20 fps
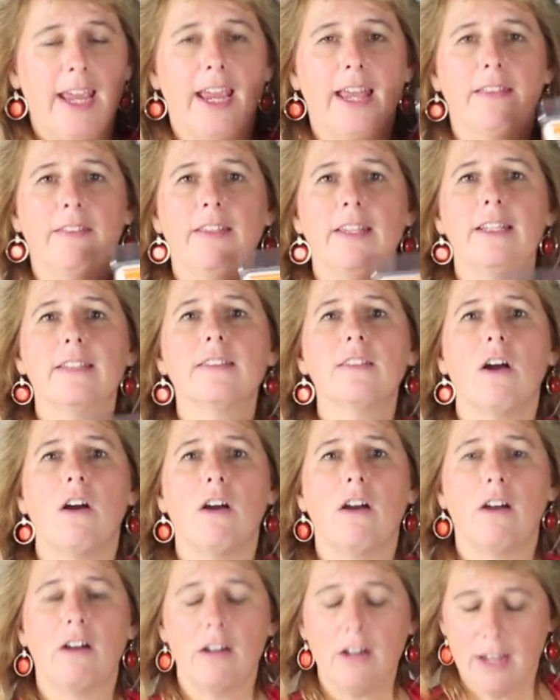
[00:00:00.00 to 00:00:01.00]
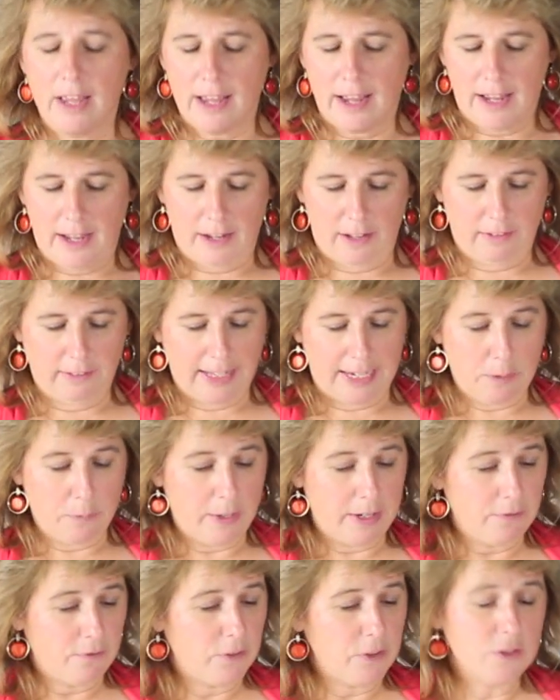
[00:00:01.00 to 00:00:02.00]
And these are uh,
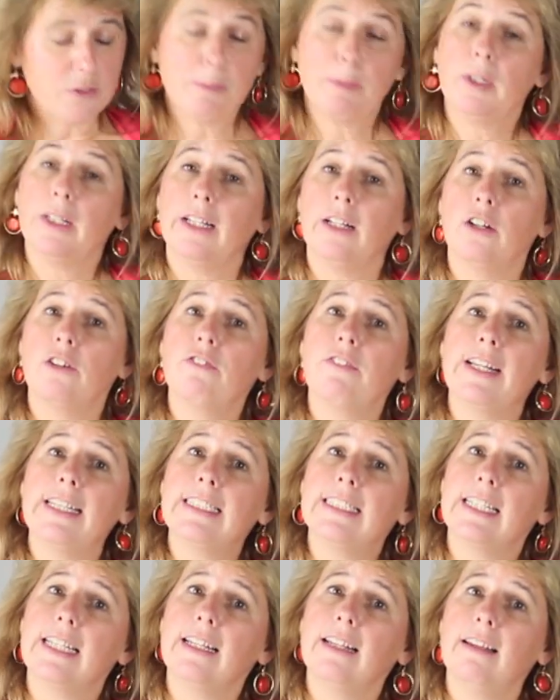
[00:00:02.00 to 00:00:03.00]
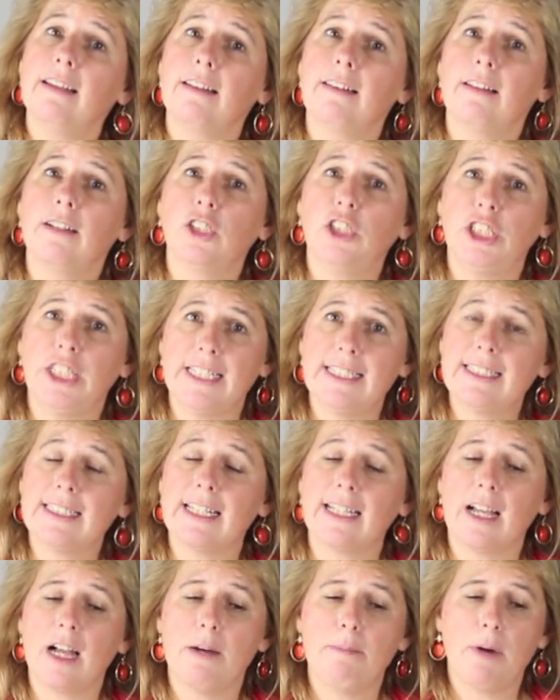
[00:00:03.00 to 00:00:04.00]
lightweight fusible interfacing sheets
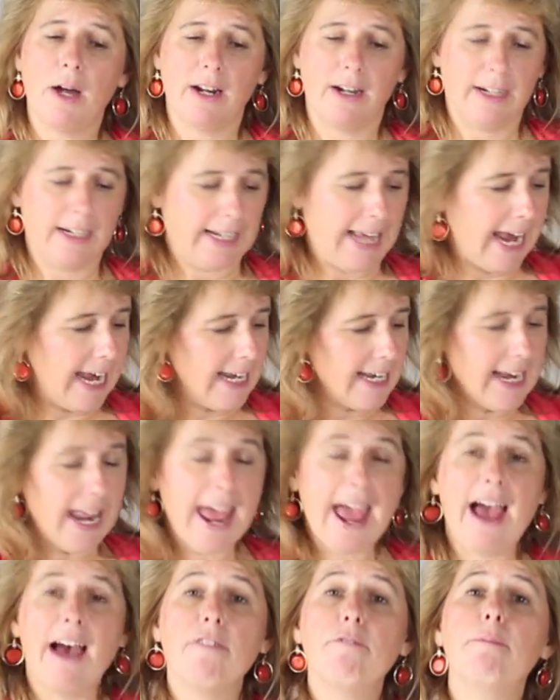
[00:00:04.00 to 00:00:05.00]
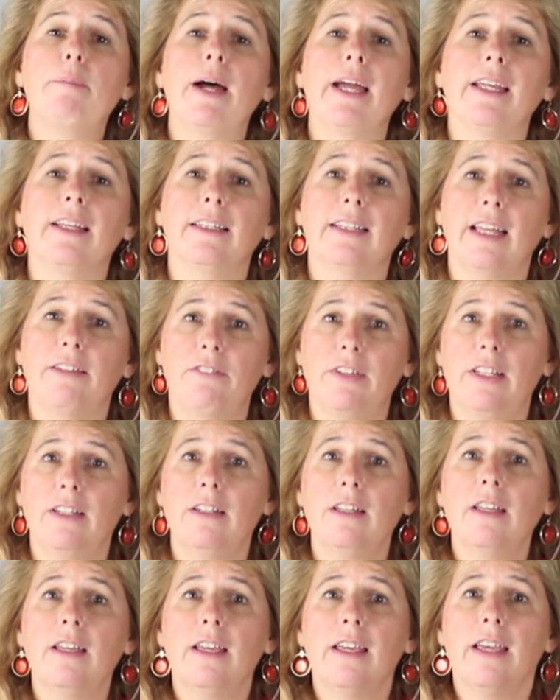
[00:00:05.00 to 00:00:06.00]
that come on an 8.5 by
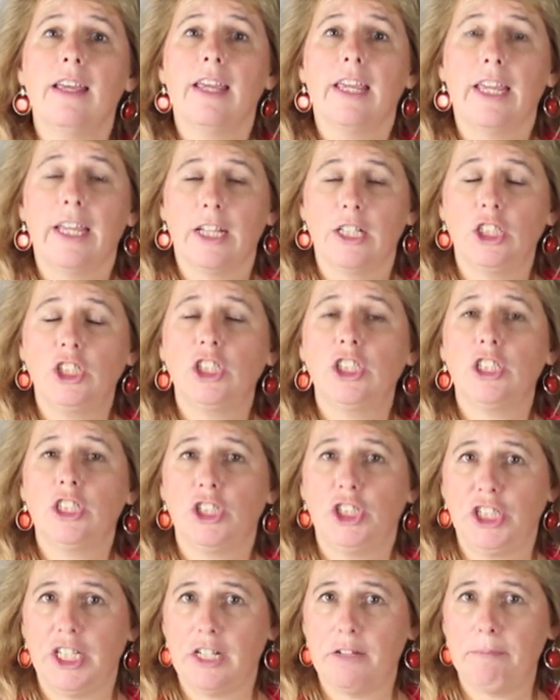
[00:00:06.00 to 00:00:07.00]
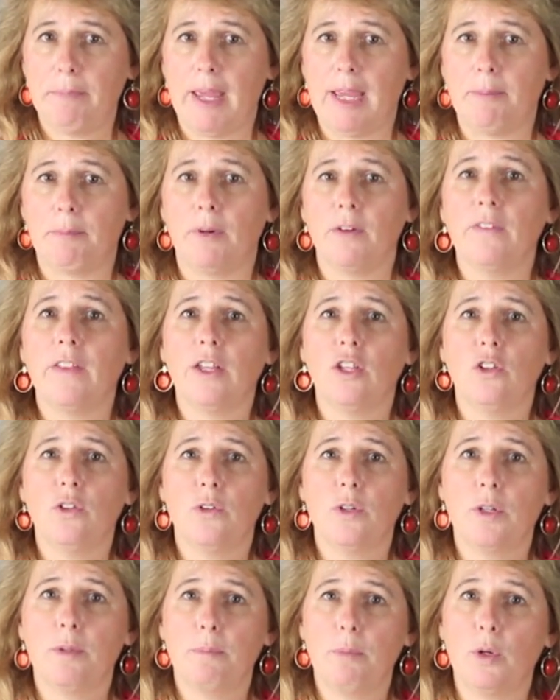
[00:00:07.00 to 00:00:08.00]
11 inch sheet of paper that
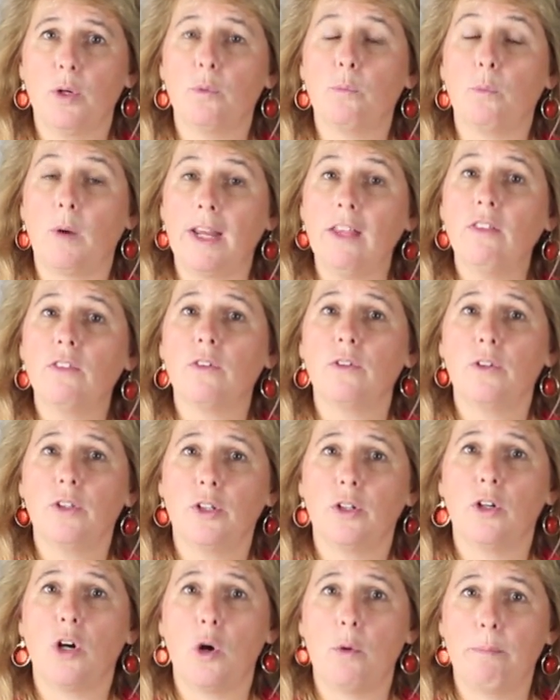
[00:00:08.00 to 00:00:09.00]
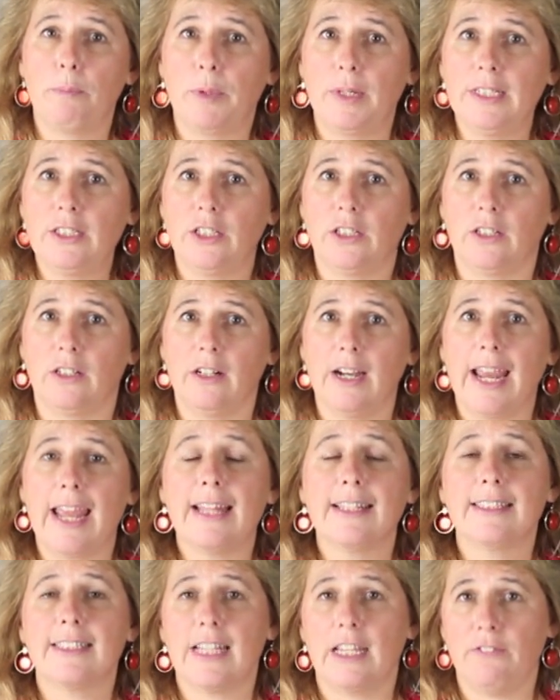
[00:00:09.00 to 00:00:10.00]
you can put right through your home printer
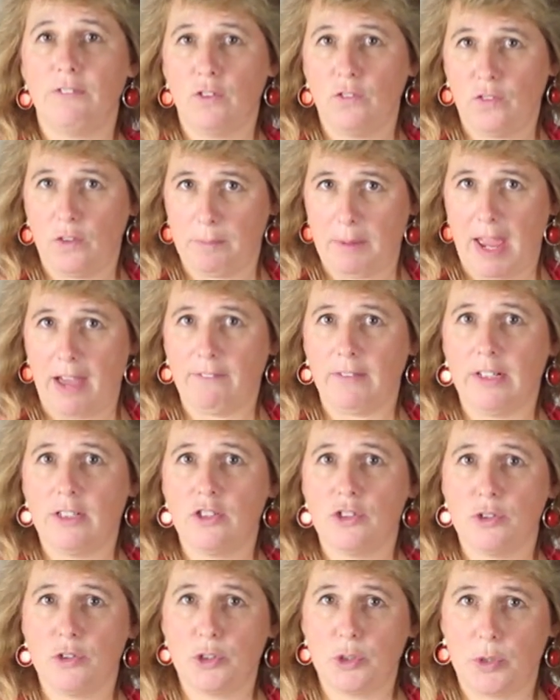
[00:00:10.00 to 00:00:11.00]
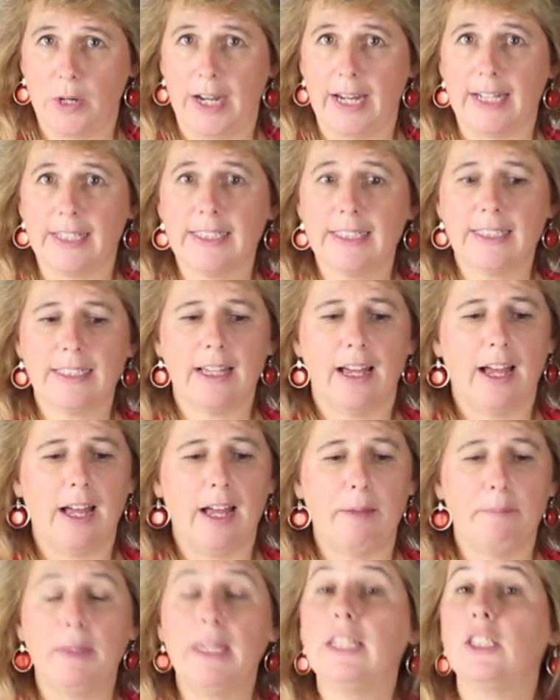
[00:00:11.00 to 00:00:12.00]
and save you from having to trace
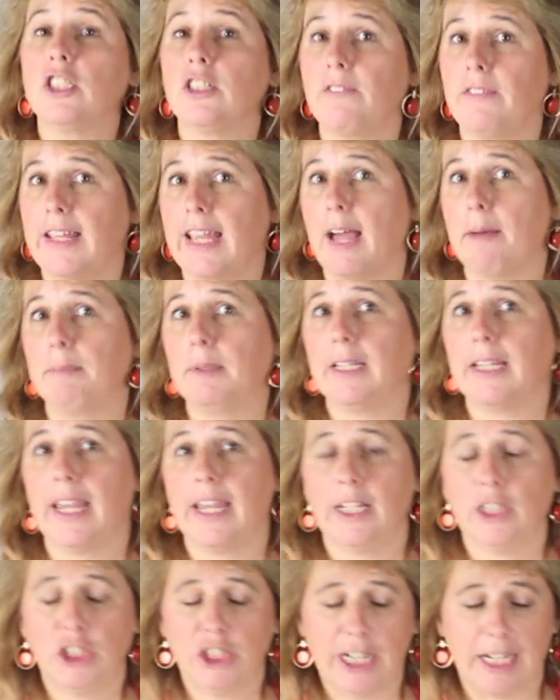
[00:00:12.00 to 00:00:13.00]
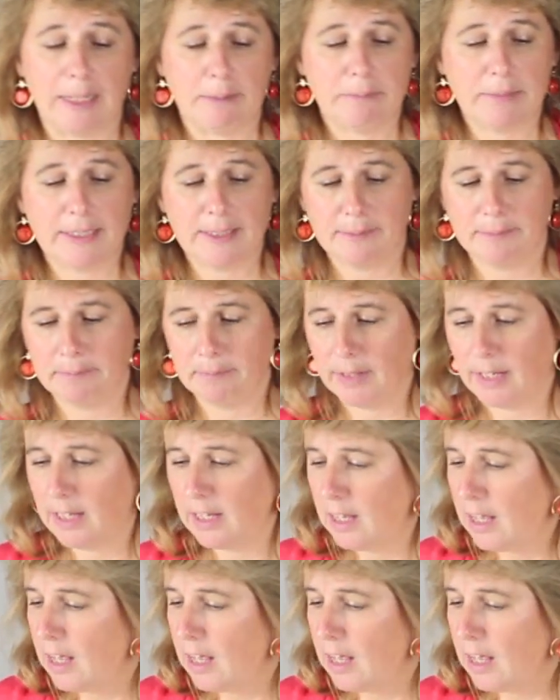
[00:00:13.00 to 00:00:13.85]
um, each of the applique shapes.